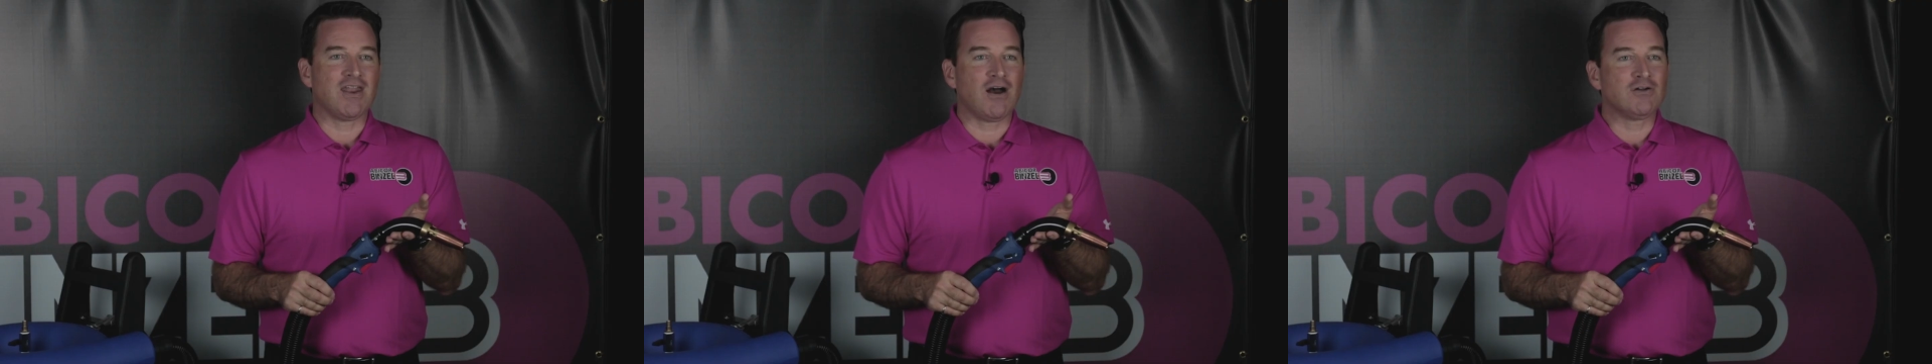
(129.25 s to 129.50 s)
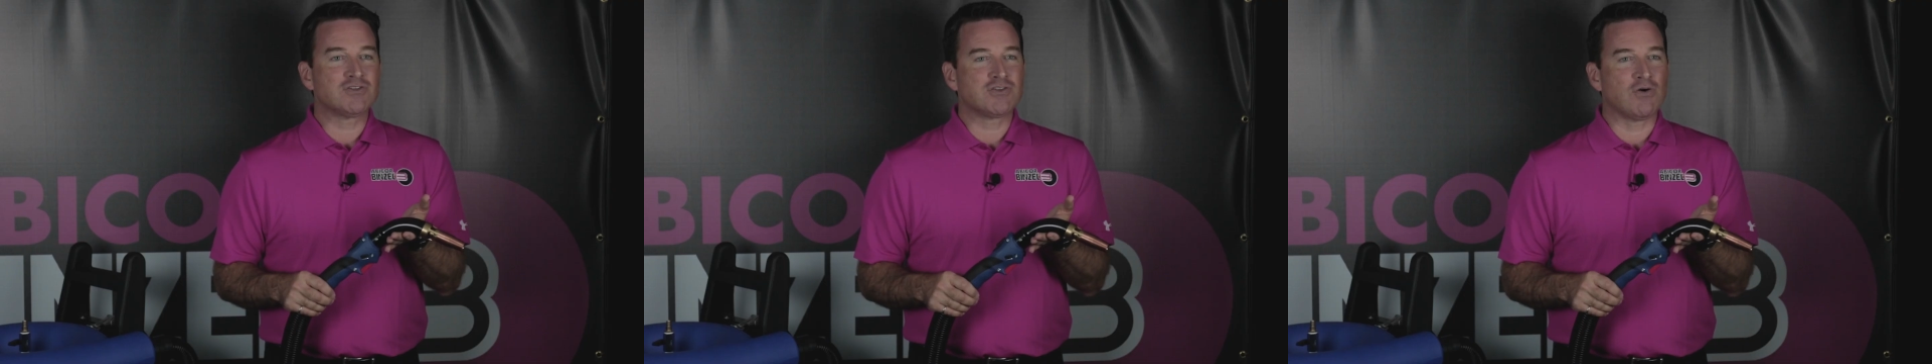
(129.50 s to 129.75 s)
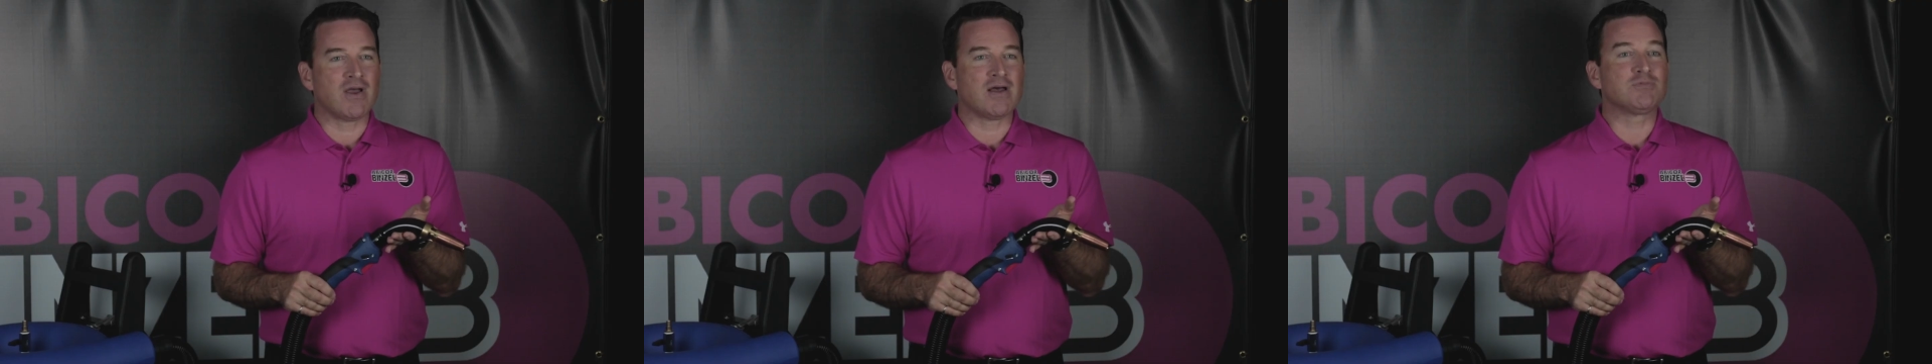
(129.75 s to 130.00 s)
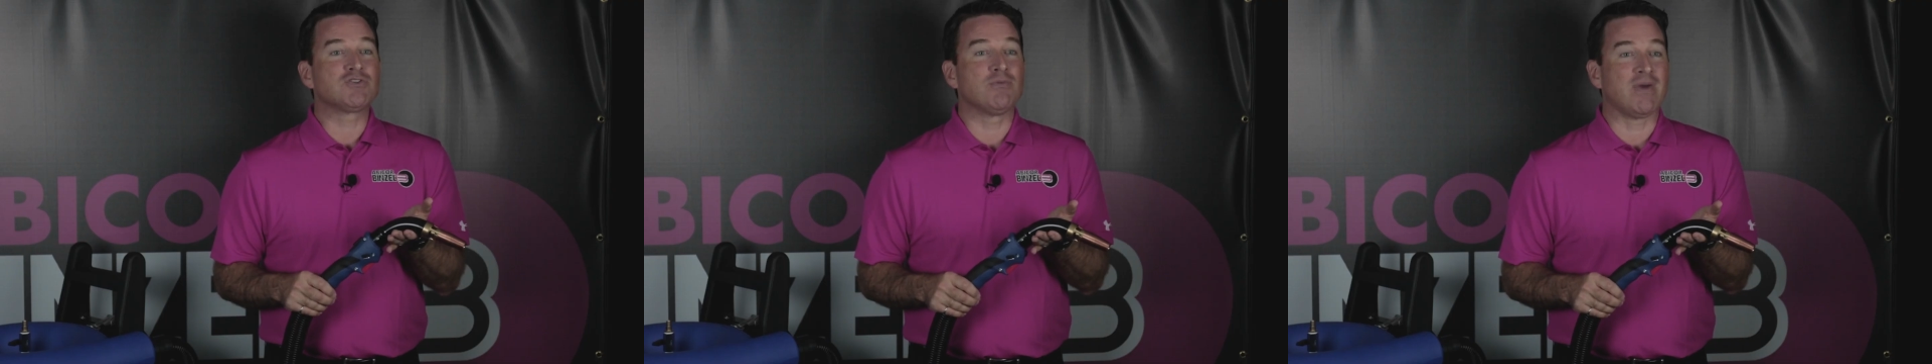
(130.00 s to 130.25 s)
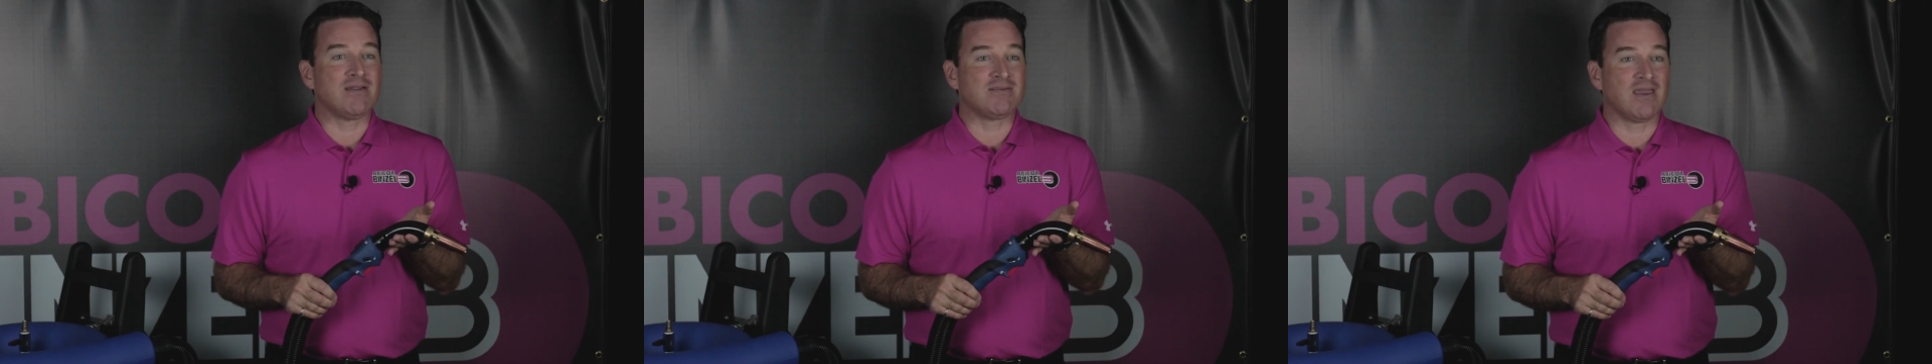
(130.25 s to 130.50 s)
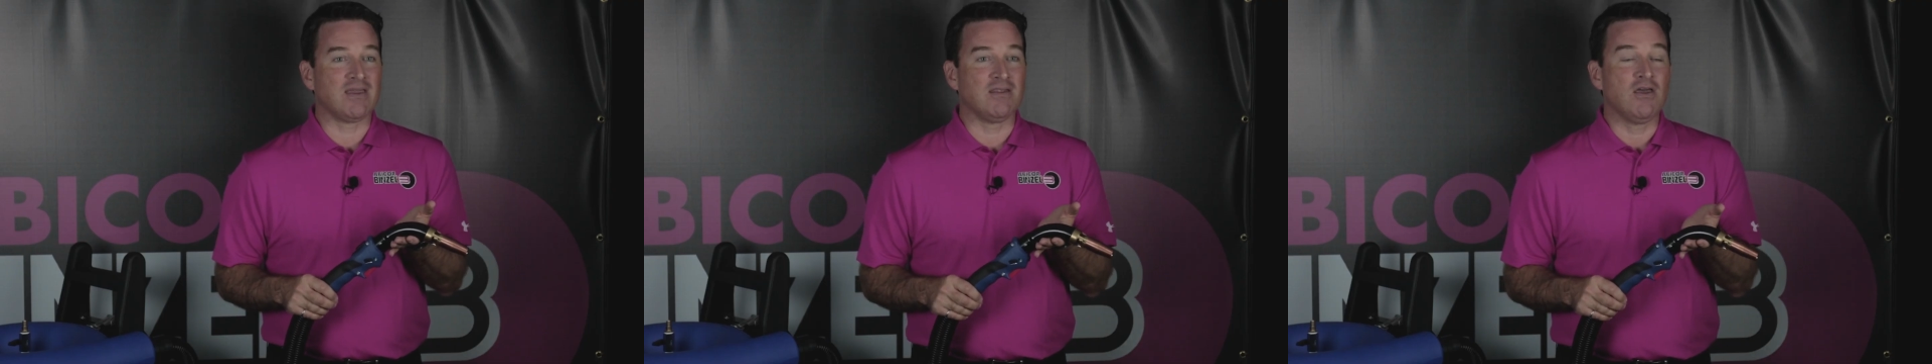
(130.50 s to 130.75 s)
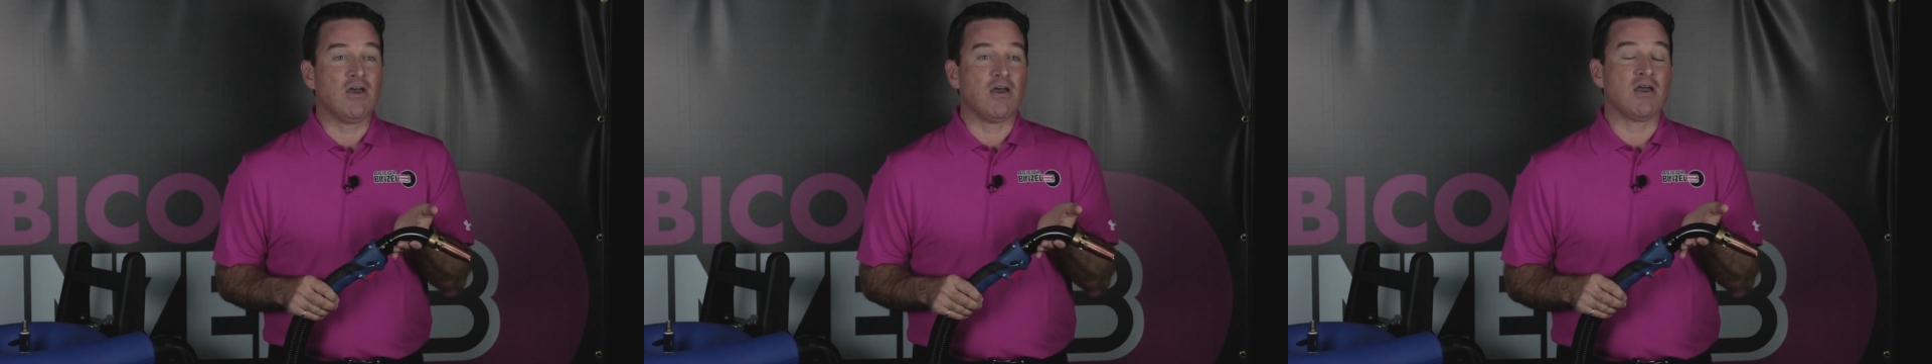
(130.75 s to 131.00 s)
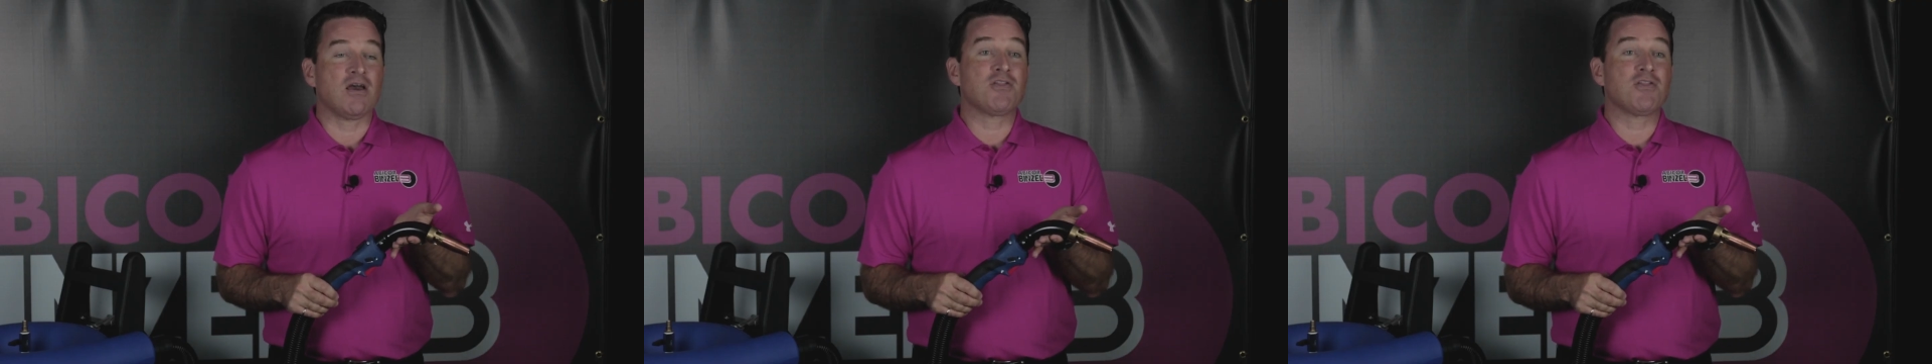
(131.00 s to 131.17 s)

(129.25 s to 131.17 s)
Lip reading: It also helps you maintain a